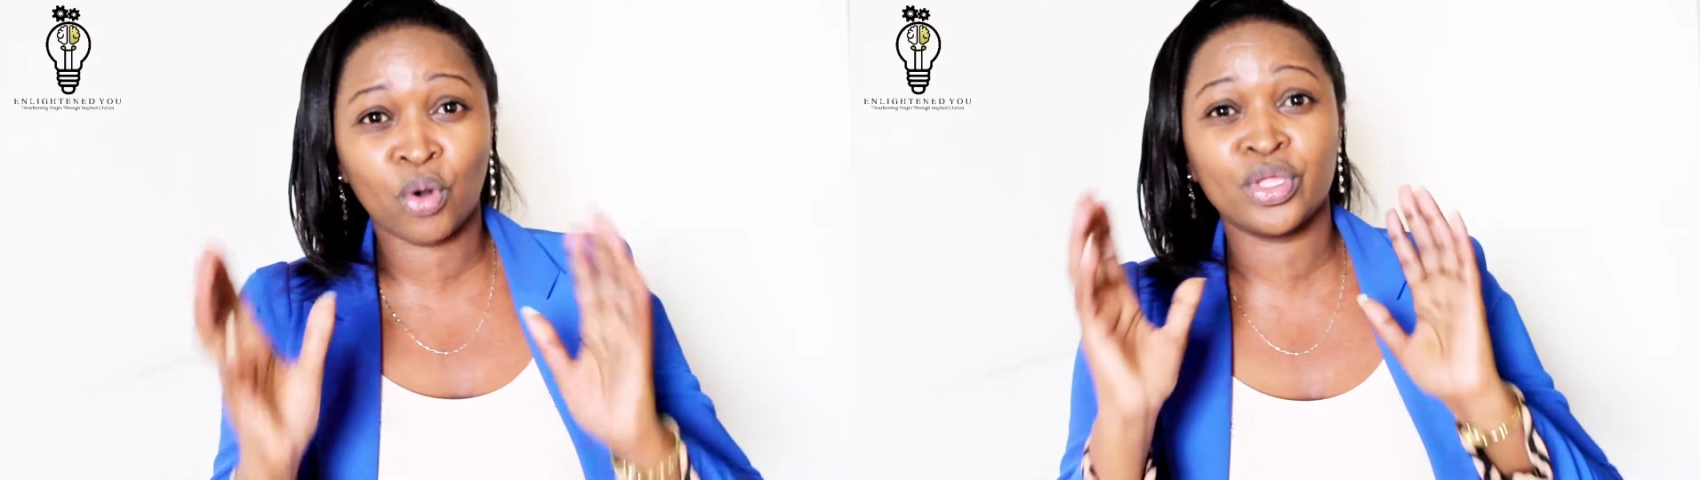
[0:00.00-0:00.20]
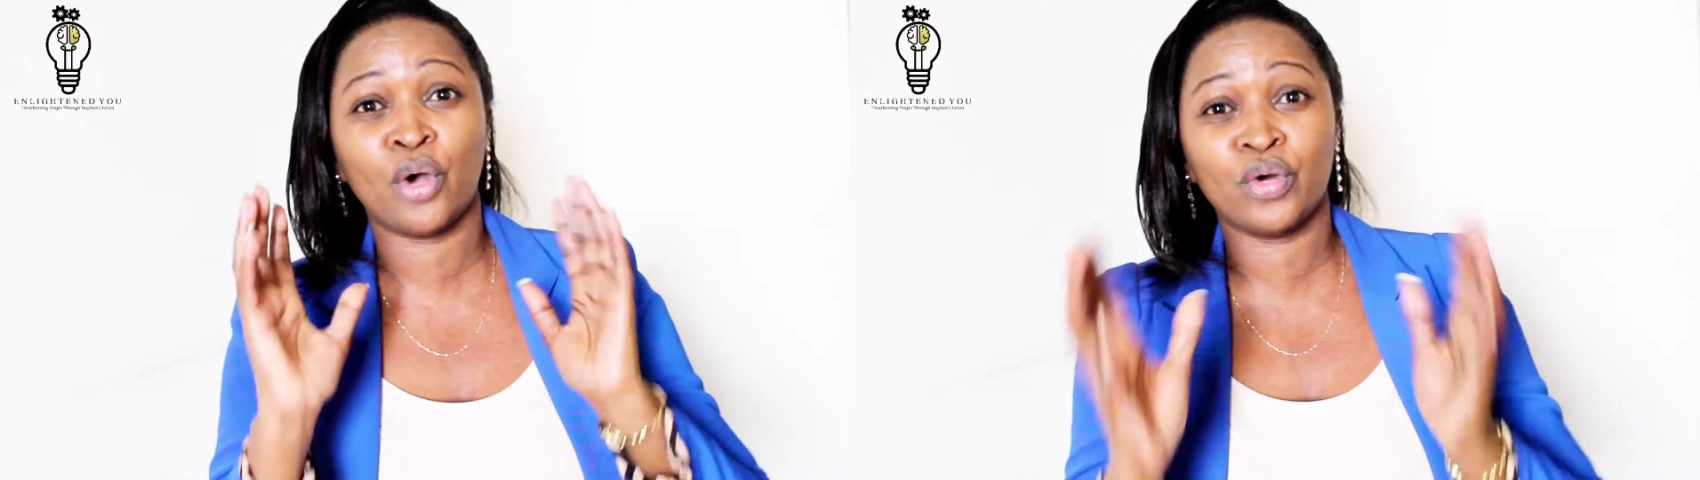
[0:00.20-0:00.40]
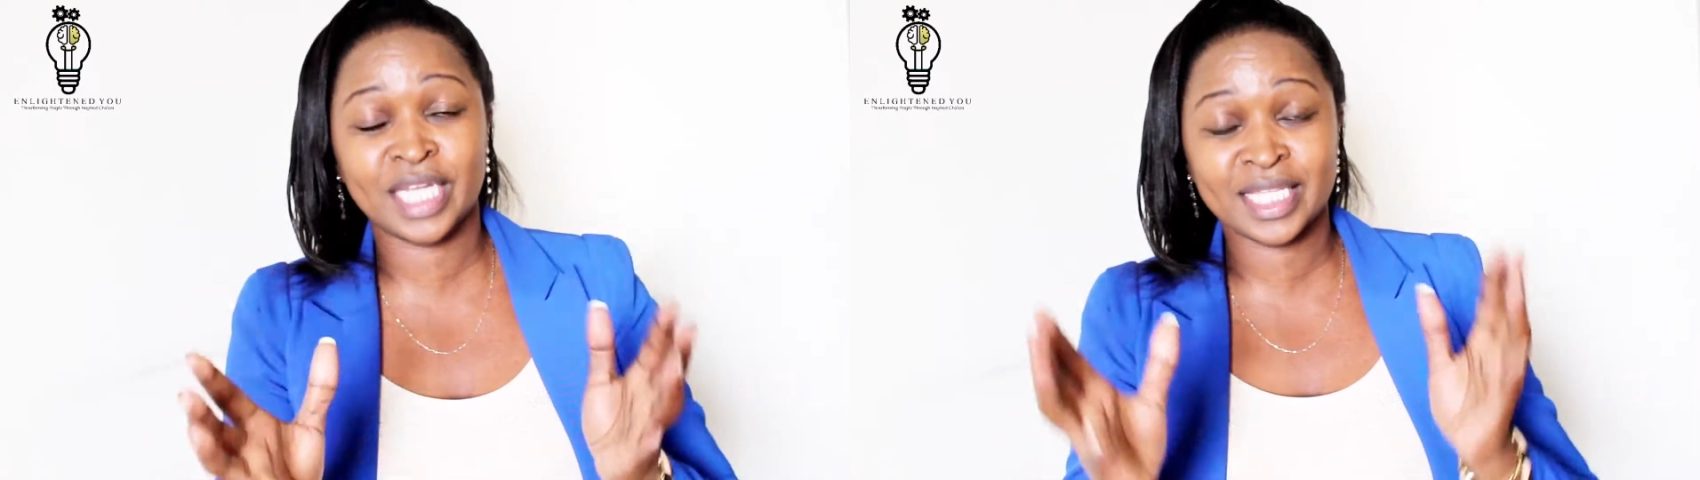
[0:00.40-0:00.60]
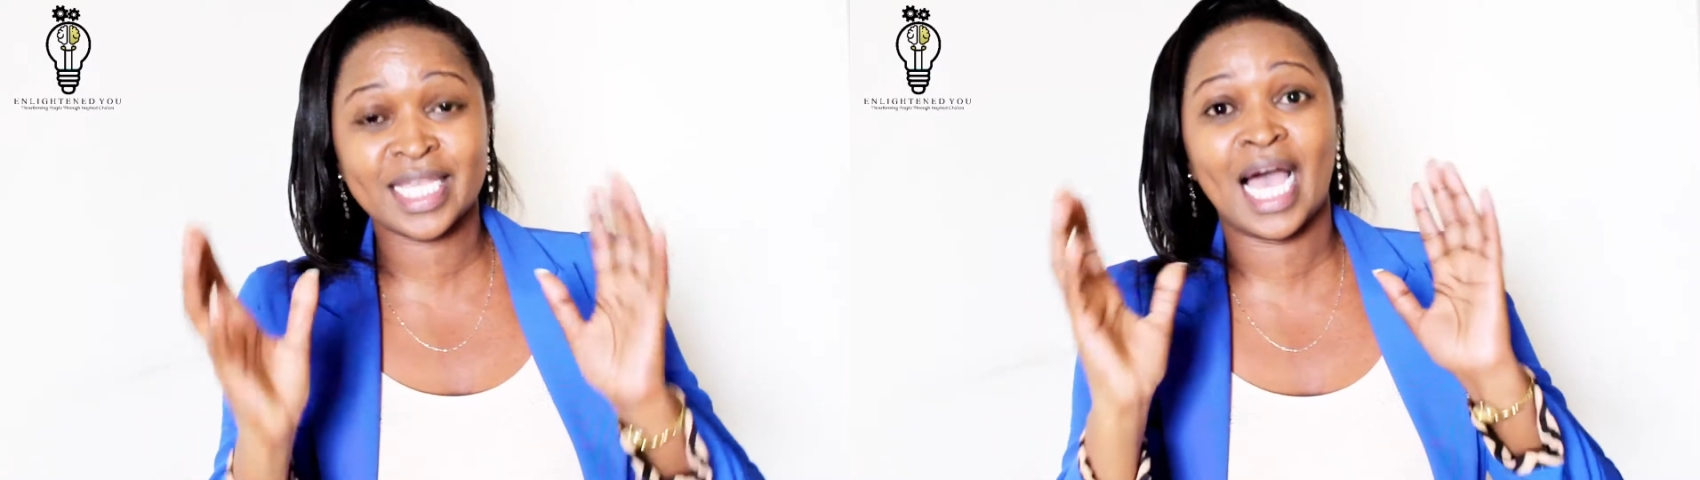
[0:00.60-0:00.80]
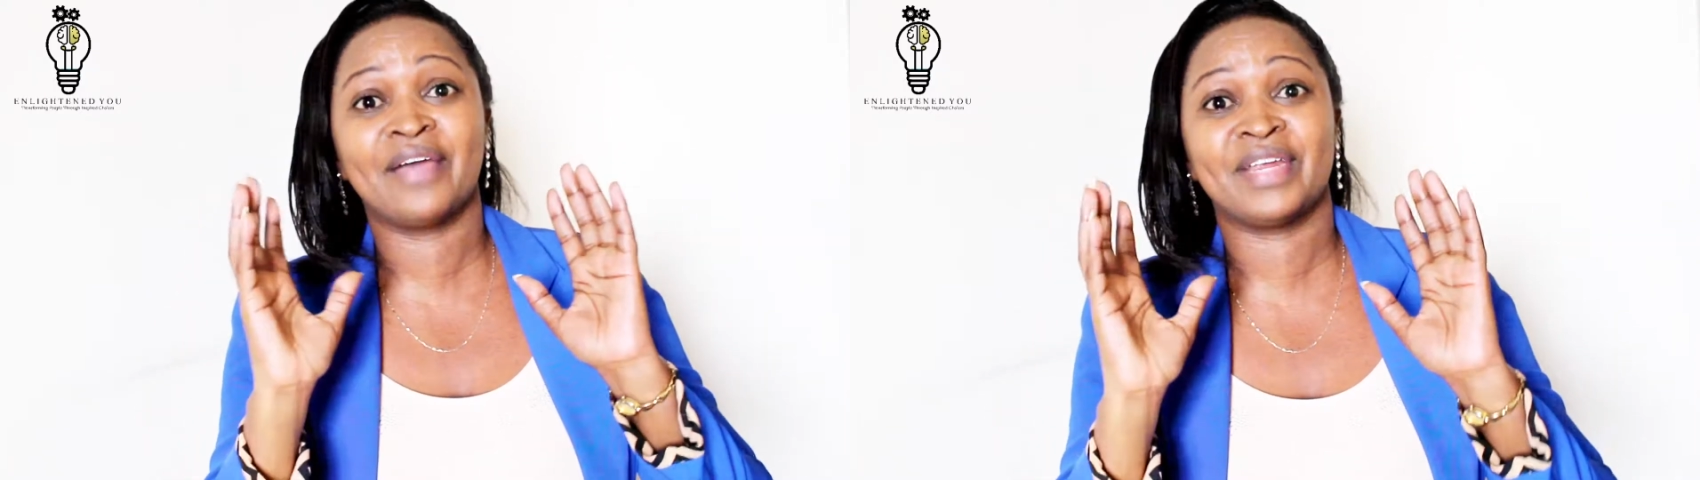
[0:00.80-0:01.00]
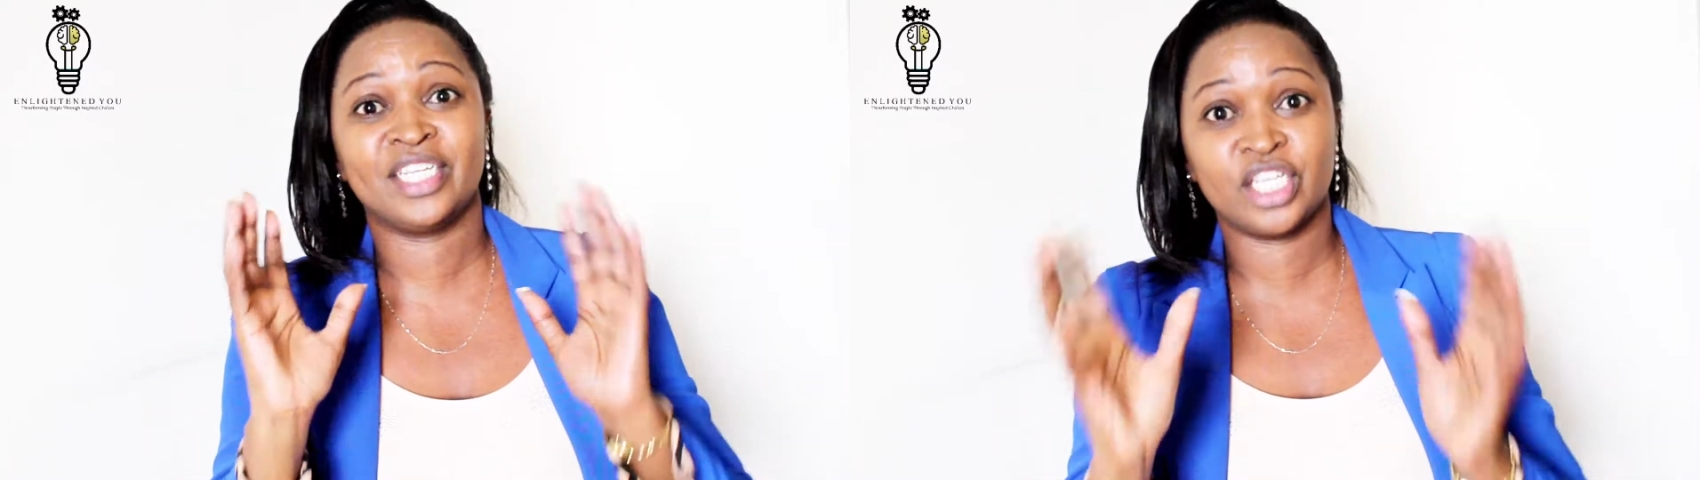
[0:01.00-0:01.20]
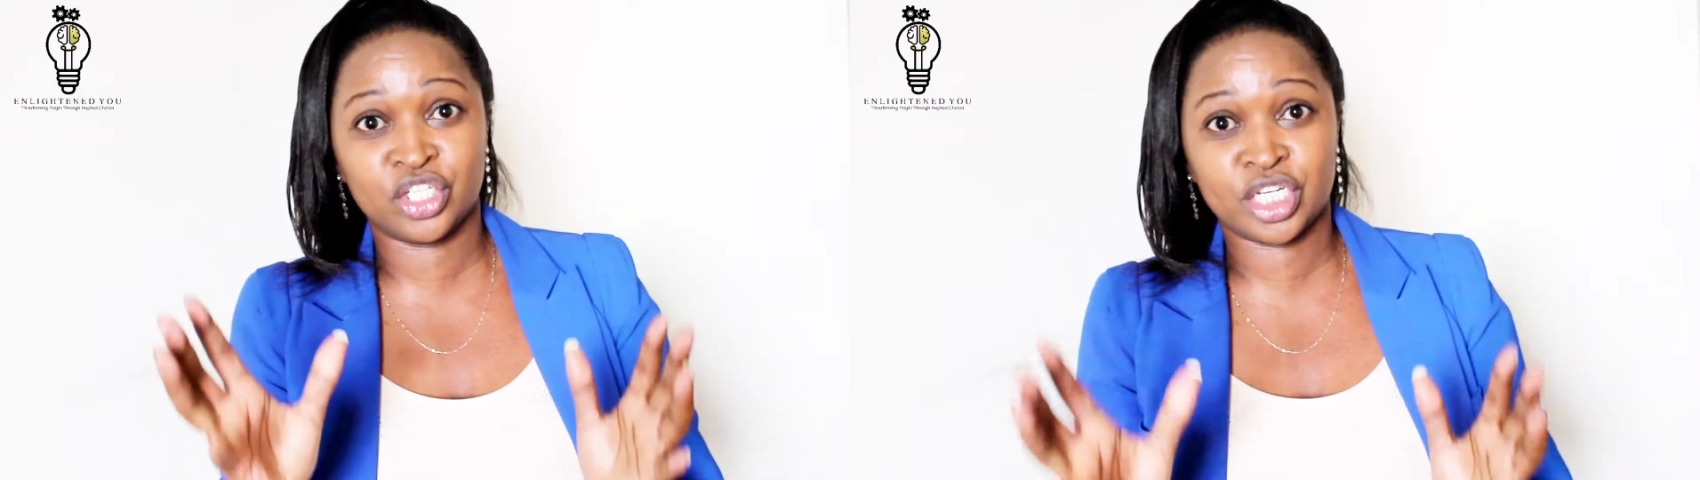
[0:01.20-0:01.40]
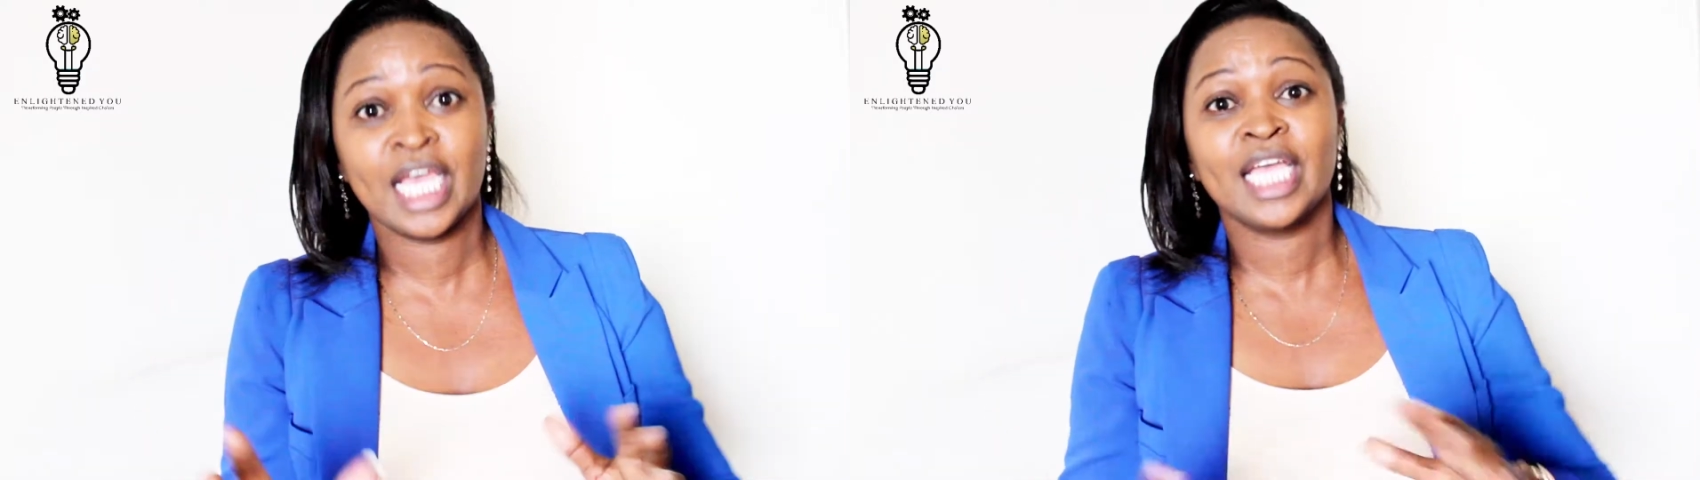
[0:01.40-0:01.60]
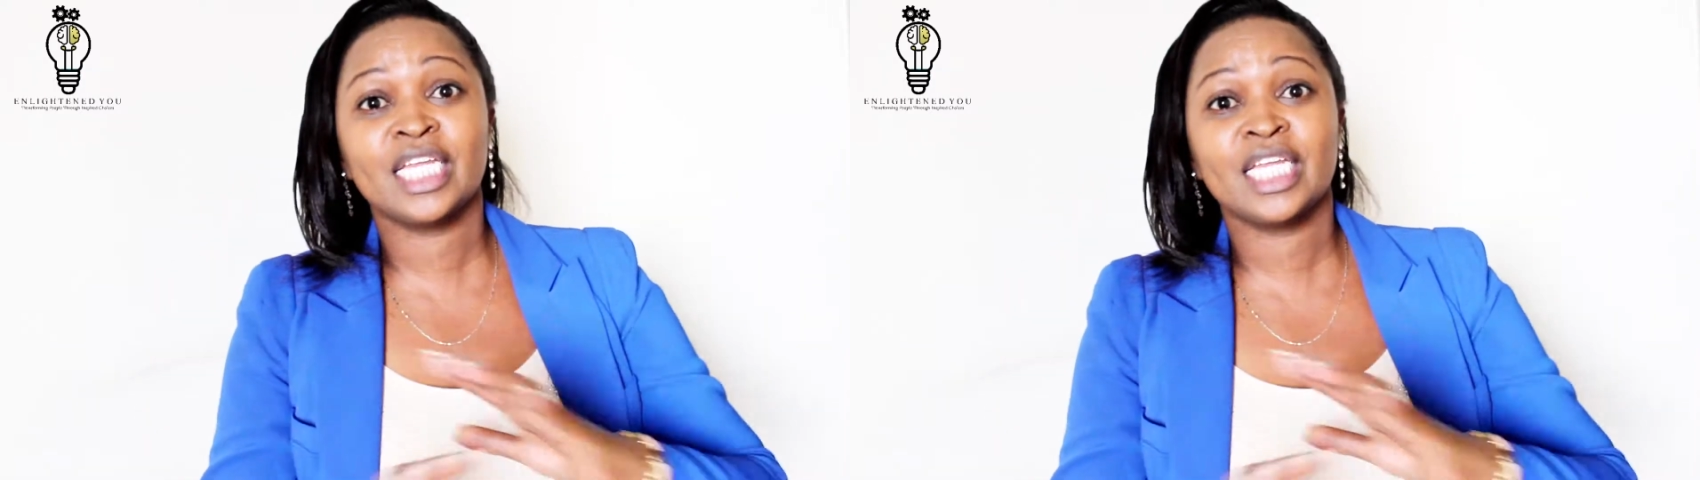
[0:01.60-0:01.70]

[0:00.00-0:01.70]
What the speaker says: or your audience are engaged,